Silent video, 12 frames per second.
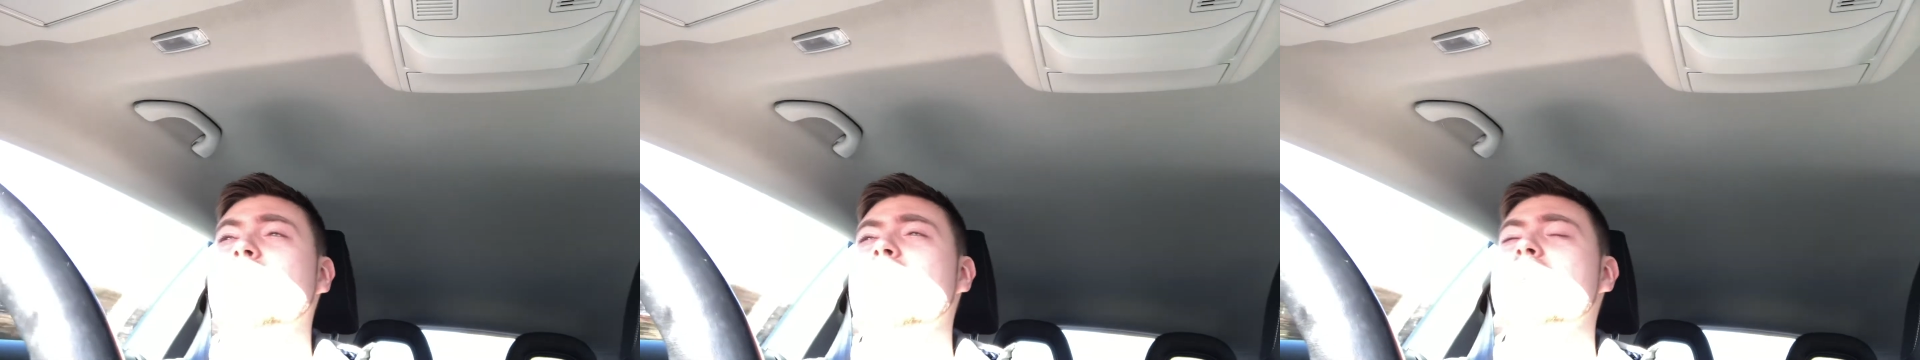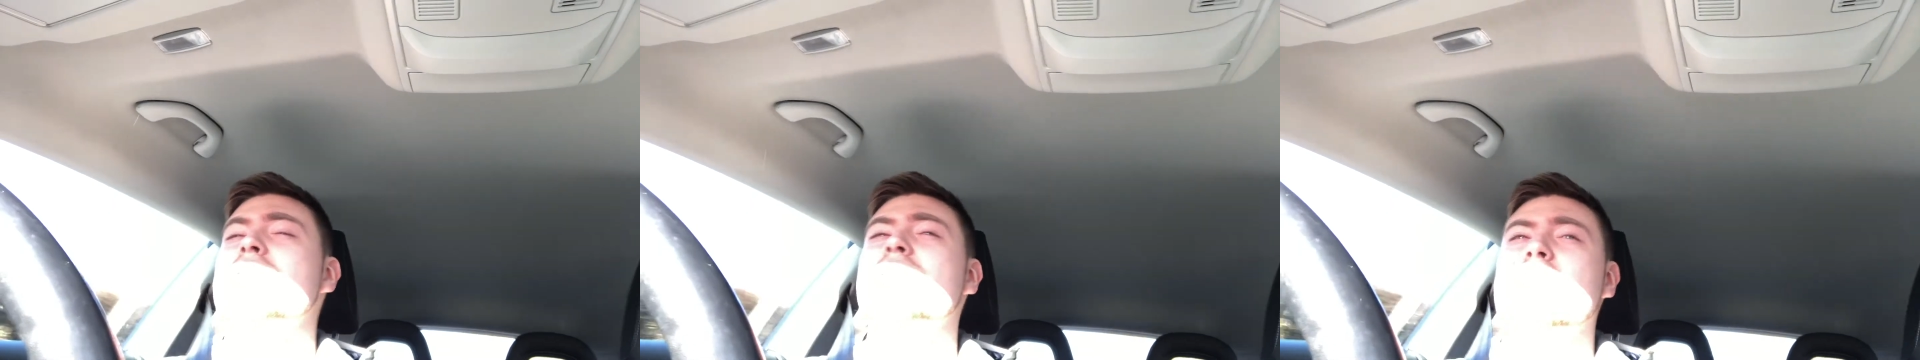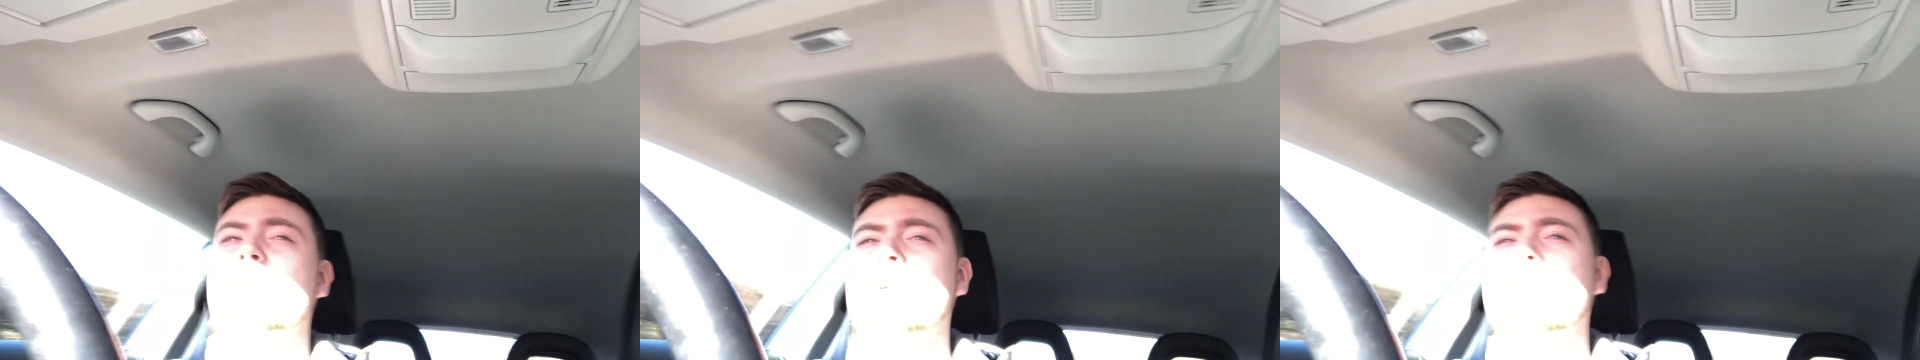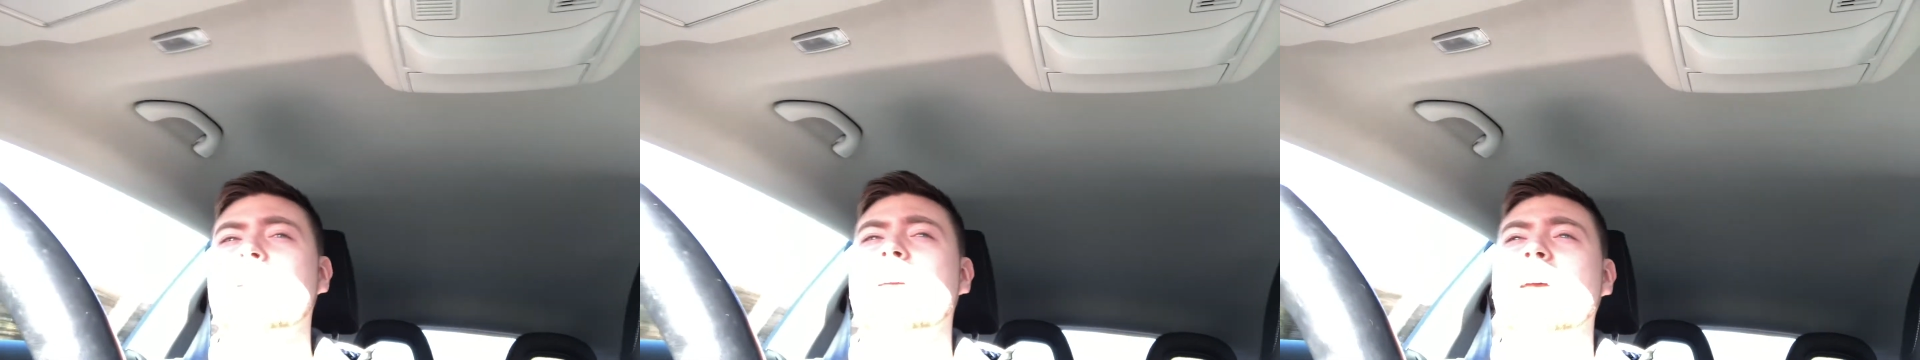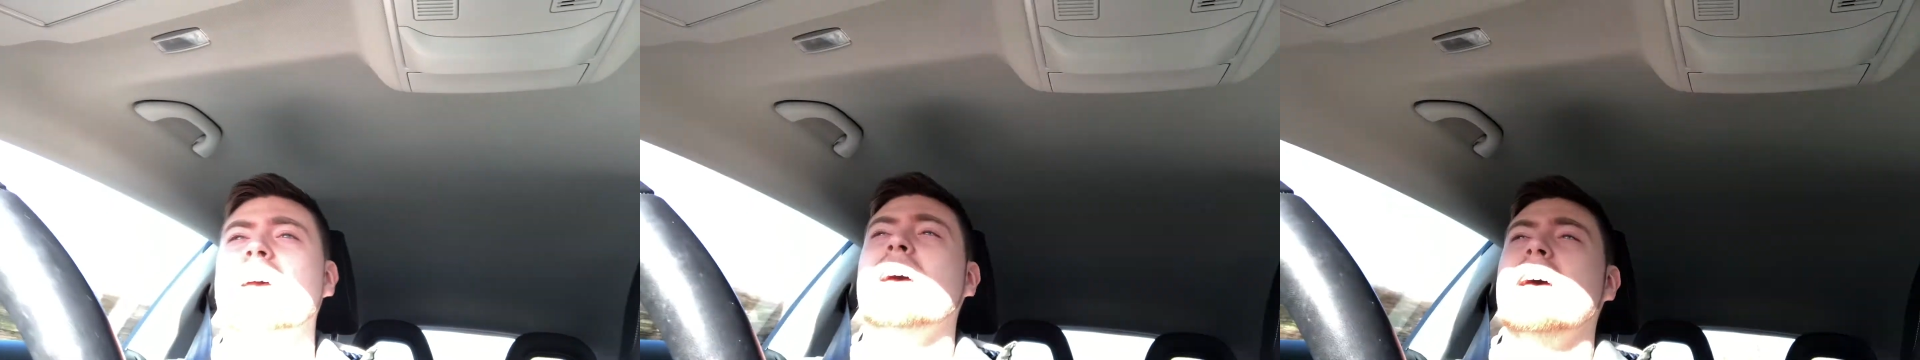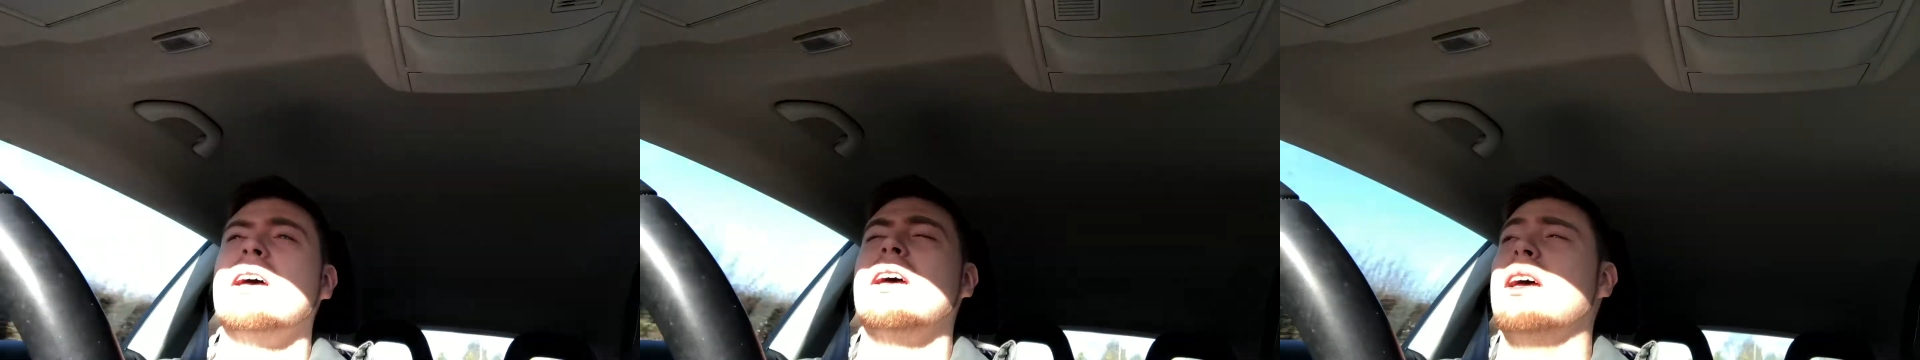for the sun,
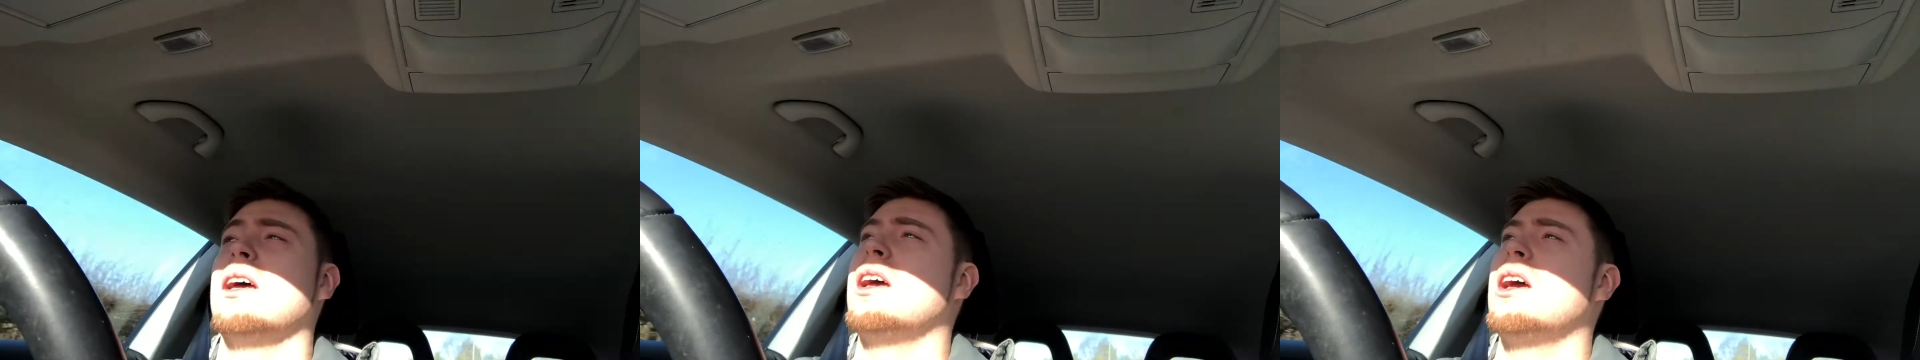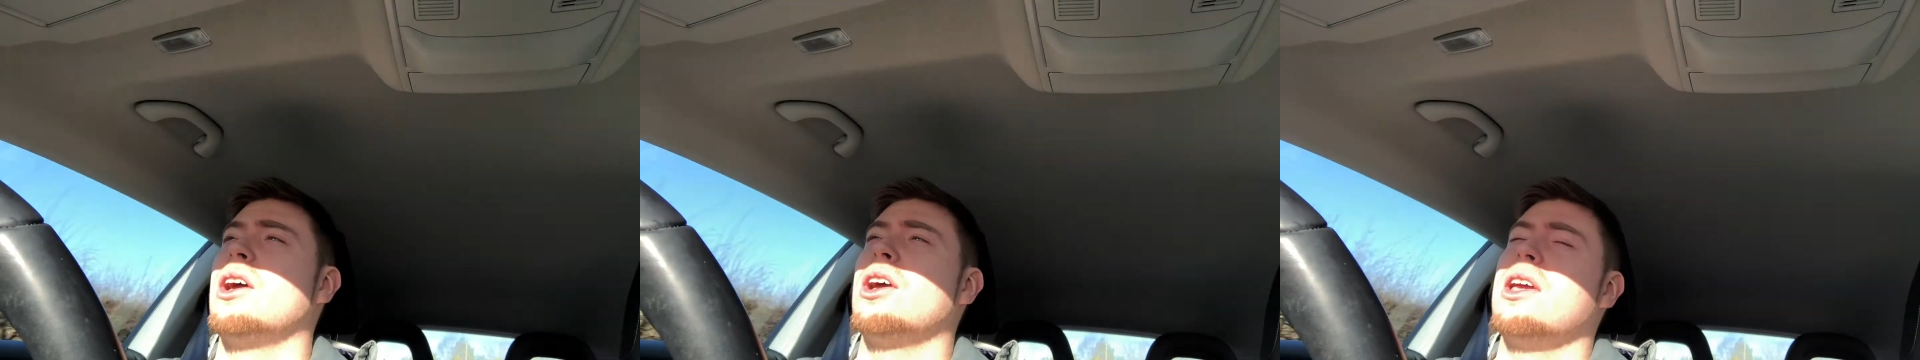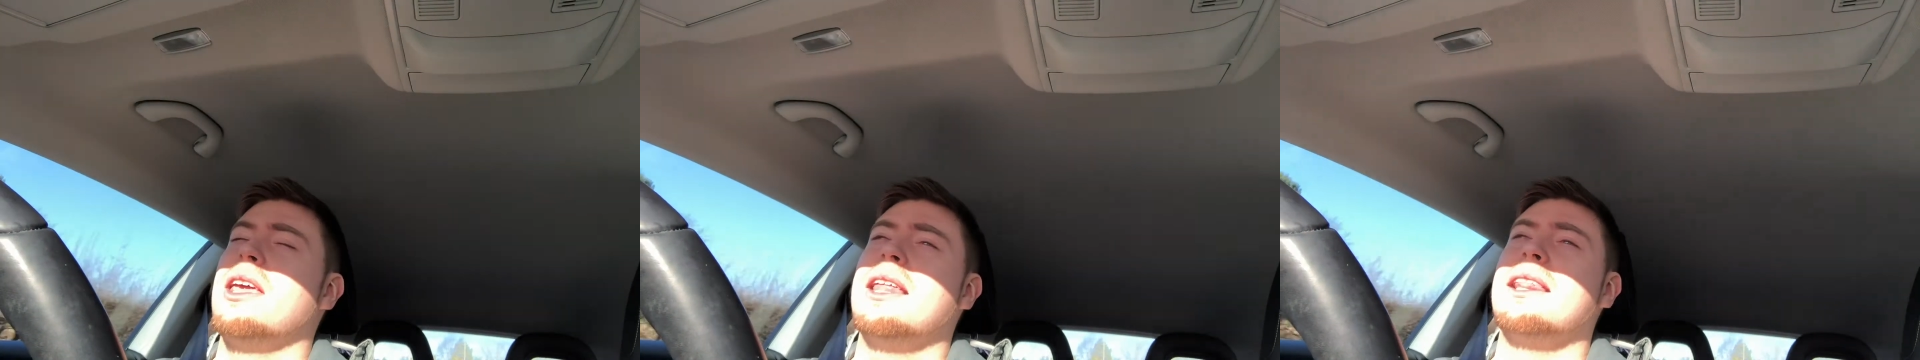you